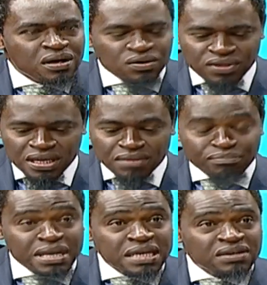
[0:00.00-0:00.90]
to the
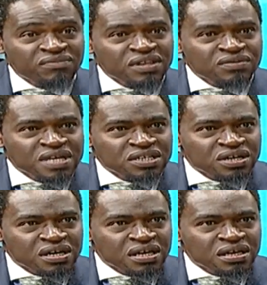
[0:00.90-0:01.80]
inability of the
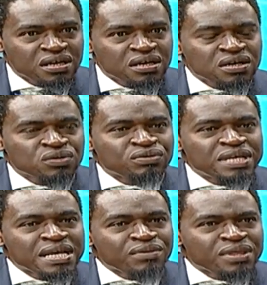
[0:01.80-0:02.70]
judiciary to
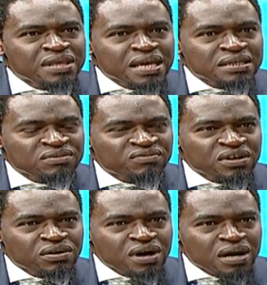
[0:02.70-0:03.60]
deal with cases of
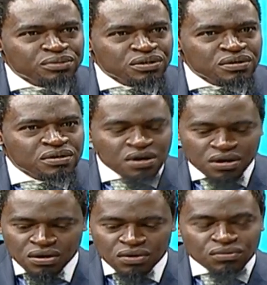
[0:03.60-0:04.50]
the corruption,
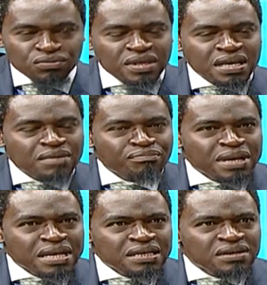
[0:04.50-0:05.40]
to the
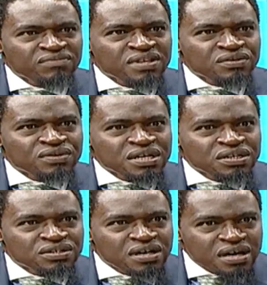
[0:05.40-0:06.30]
inability of the
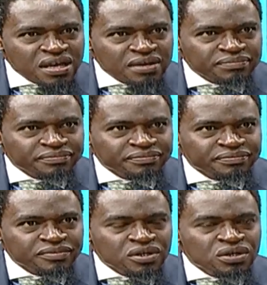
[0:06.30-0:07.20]
judiciary
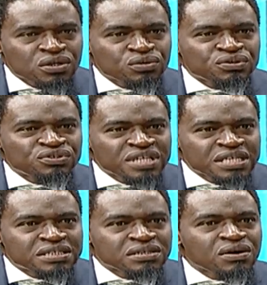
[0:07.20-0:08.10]
to
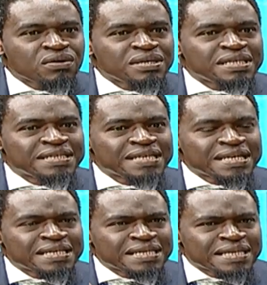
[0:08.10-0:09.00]
sit on
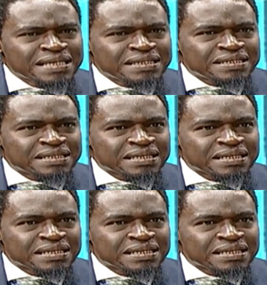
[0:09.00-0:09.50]
designated dates,